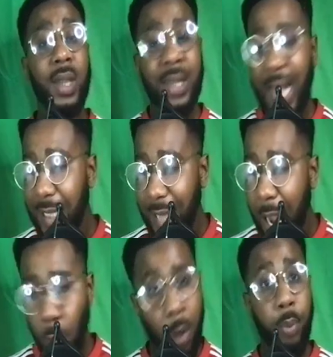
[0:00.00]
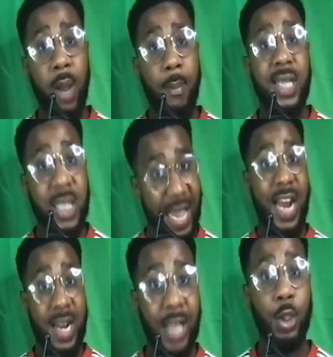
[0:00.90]
at one point, Man City had
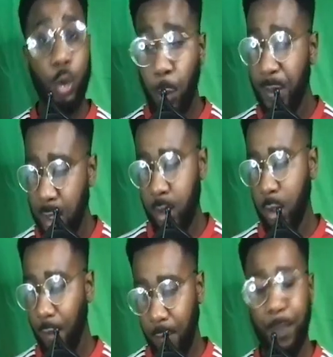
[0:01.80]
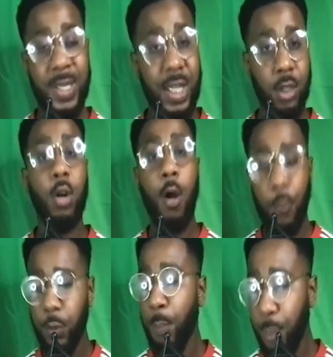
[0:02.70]
92% of the possession
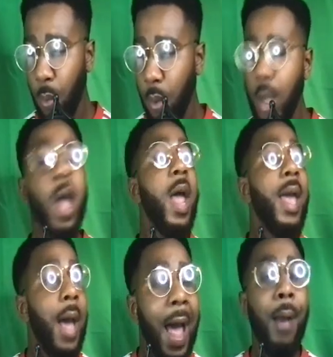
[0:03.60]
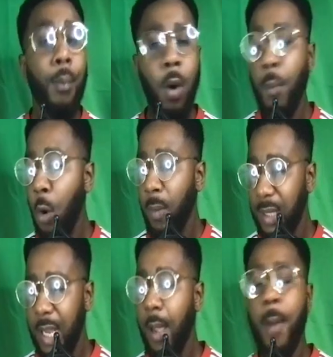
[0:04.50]
of the ball at one moment
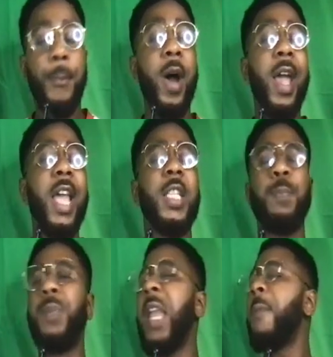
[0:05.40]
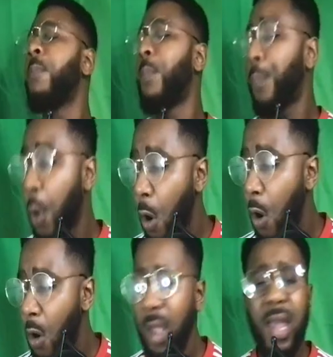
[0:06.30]
there. But it's been
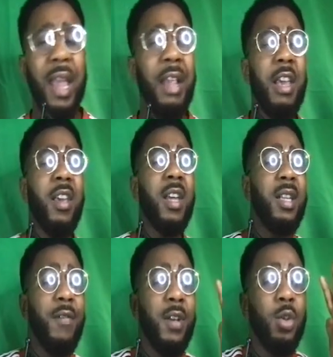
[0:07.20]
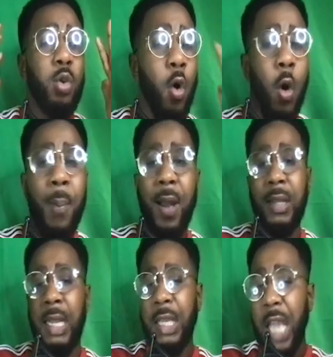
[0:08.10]
poor. And you can even talk about
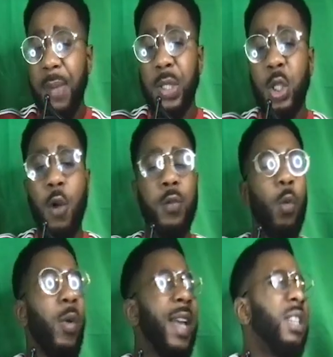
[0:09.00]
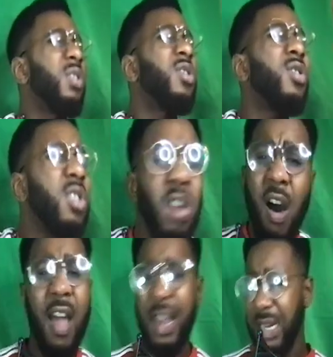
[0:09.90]
the game itself, the way it
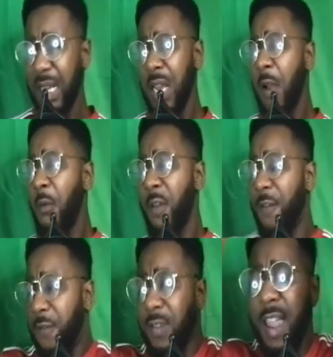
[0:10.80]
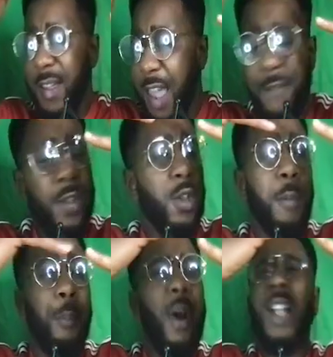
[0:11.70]
started with De- Kevin De
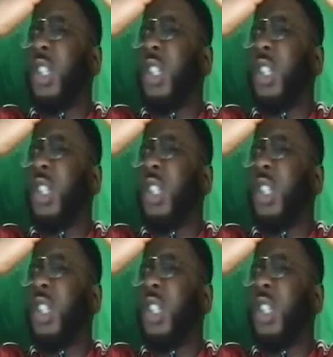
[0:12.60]
Bruyne